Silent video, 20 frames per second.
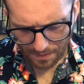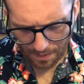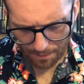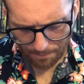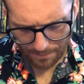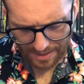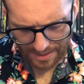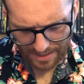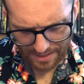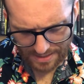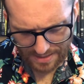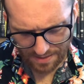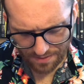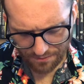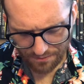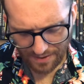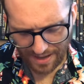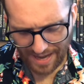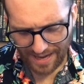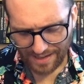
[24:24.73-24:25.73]
because of the
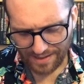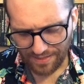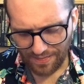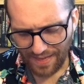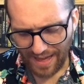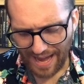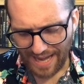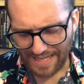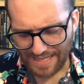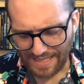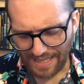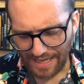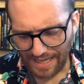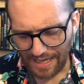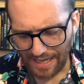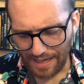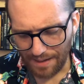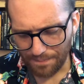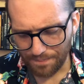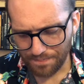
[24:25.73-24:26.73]
fact that
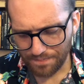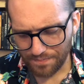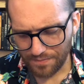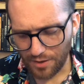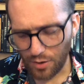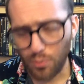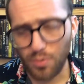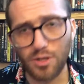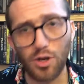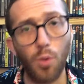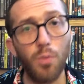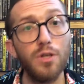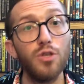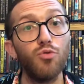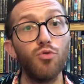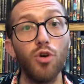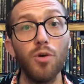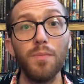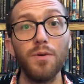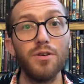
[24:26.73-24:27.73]
there was always
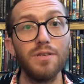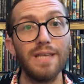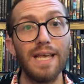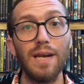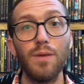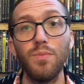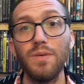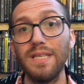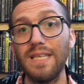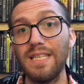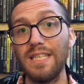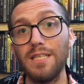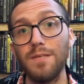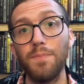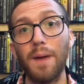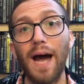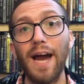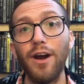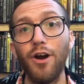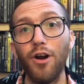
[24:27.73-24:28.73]
rumors that it was
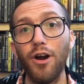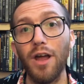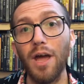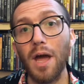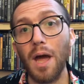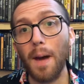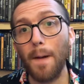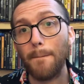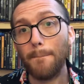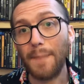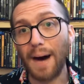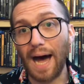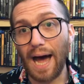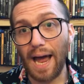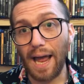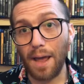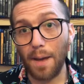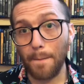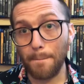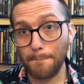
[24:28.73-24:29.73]
inspired
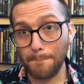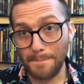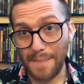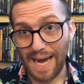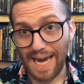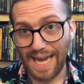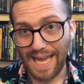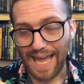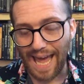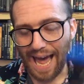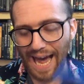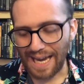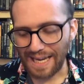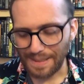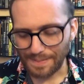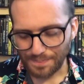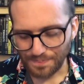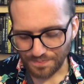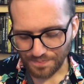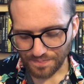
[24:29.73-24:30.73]
by Maniac.
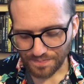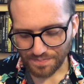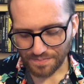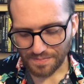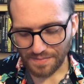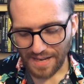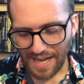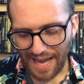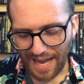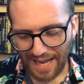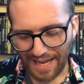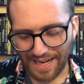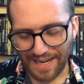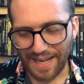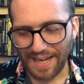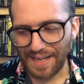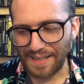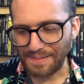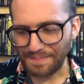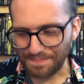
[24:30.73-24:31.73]
And
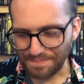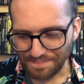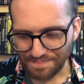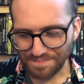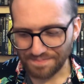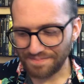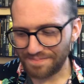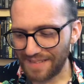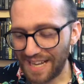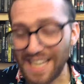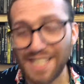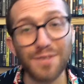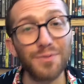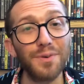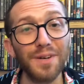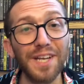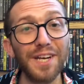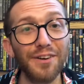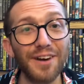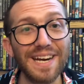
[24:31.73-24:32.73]
It's a
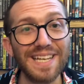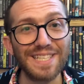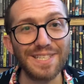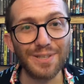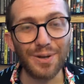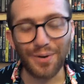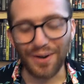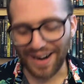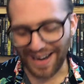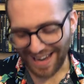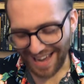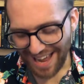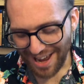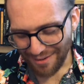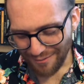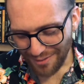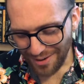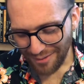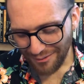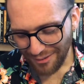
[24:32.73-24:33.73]
really great story.
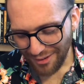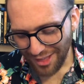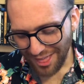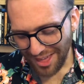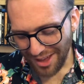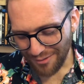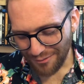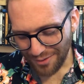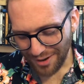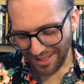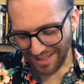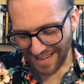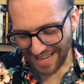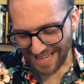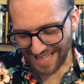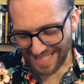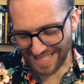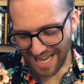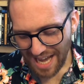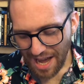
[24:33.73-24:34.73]
It really, really
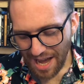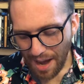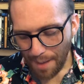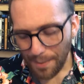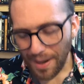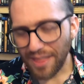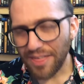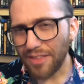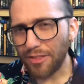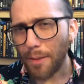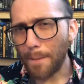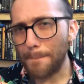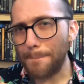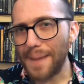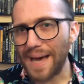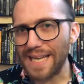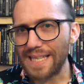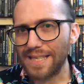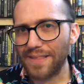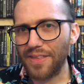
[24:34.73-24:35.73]
is. But I think the
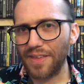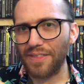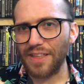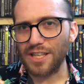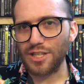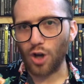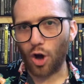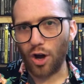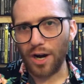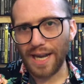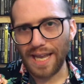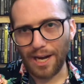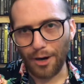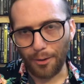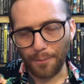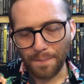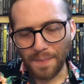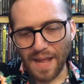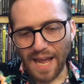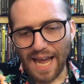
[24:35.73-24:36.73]
best thing that's on here
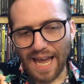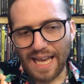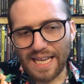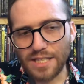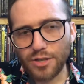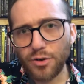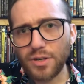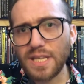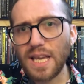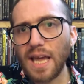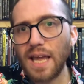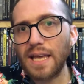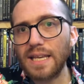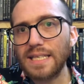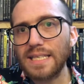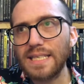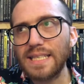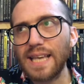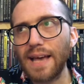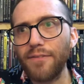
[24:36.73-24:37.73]
is there is a
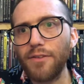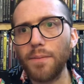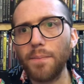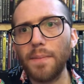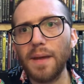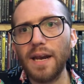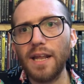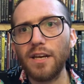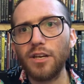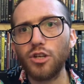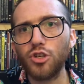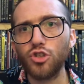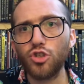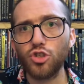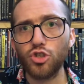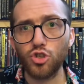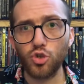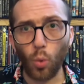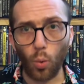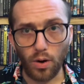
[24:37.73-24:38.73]
7-minute
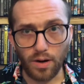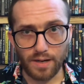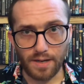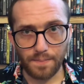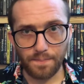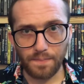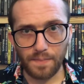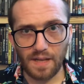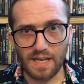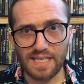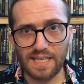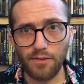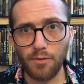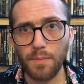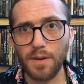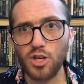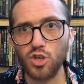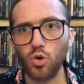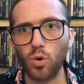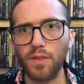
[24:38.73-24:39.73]
short. A
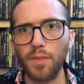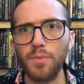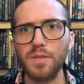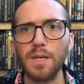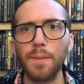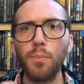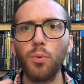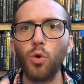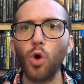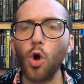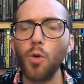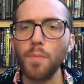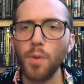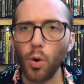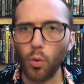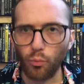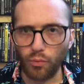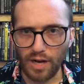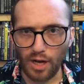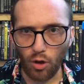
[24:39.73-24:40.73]
7-minute short that was a
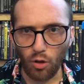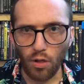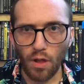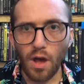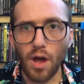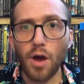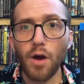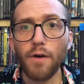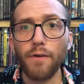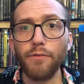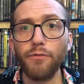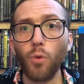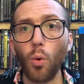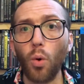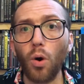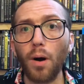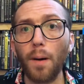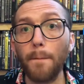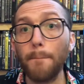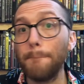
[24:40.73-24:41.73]
promo reel
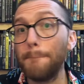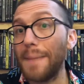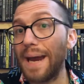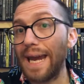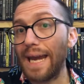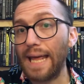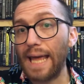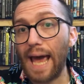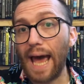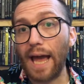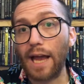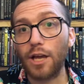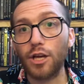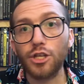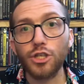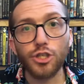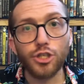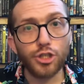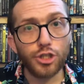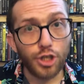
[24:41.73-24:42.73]
for Maniac
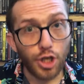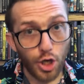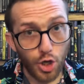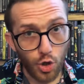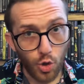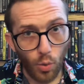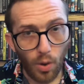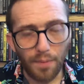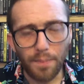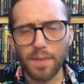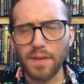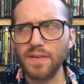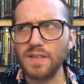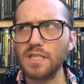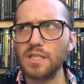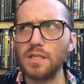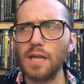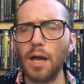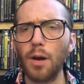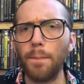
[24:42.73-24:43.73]
2. I believe it's
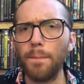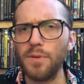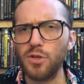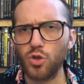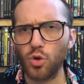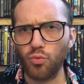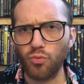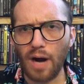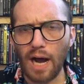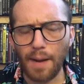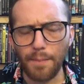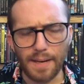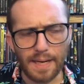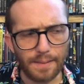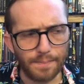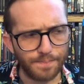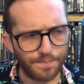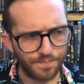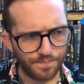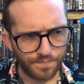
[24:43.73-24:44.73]
titled Mr. Robbie.
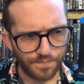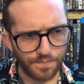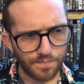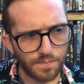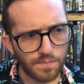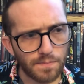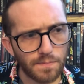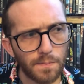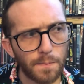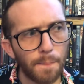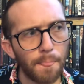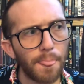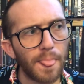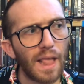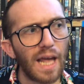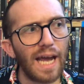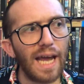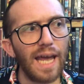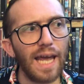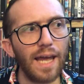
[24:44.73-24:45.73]

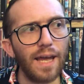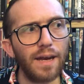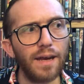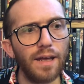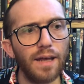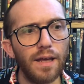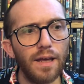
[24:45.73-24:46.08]
And